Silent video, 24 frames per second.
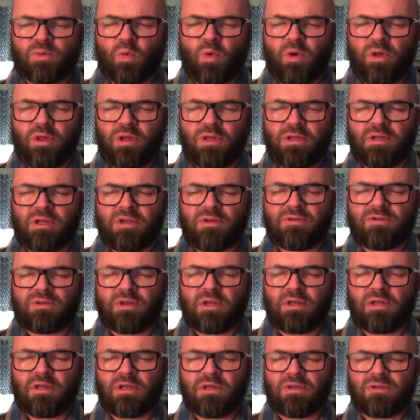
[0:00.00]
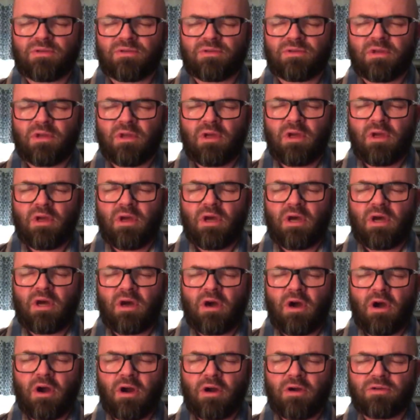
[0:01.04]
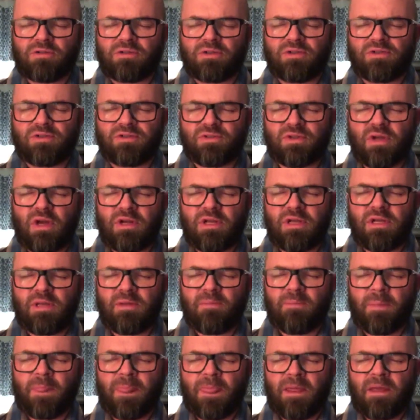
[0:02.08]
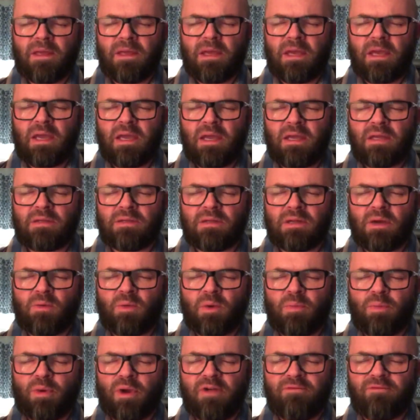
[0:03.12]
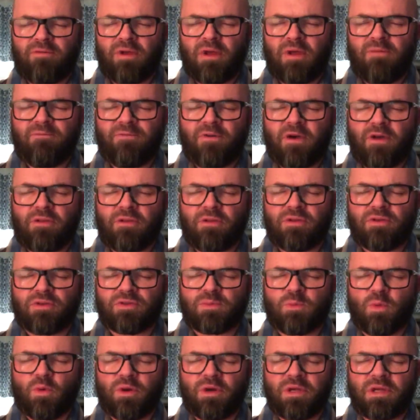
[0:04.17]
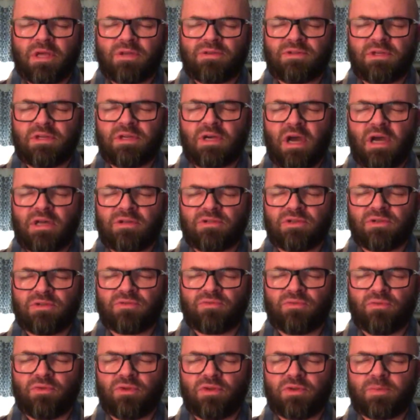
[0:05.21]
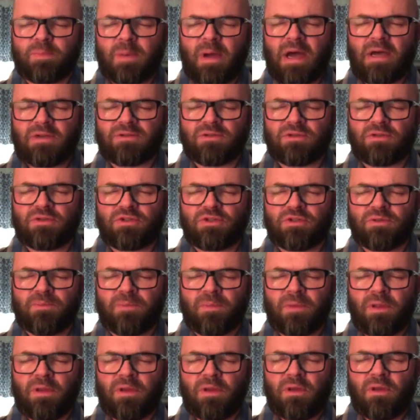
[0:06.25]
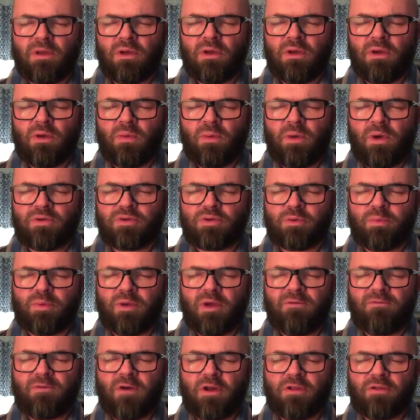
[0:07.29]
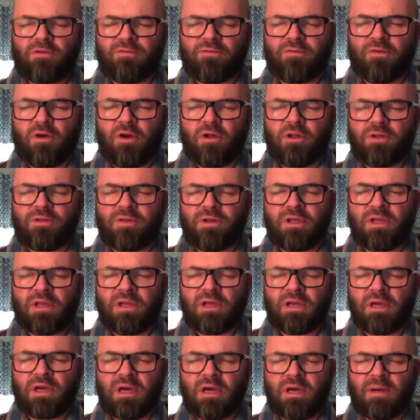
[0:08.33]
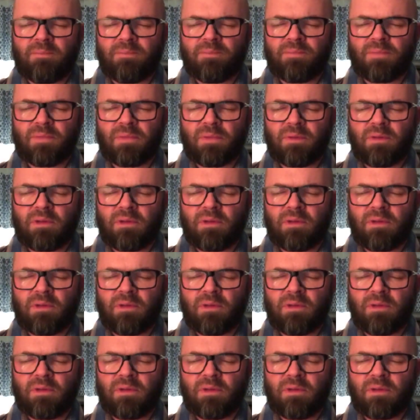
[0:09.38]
willingness and his uh, heart to study. And uh, we pray for him, Father, this morning as he guides us through this passage. We also pray, Father, for all of the um,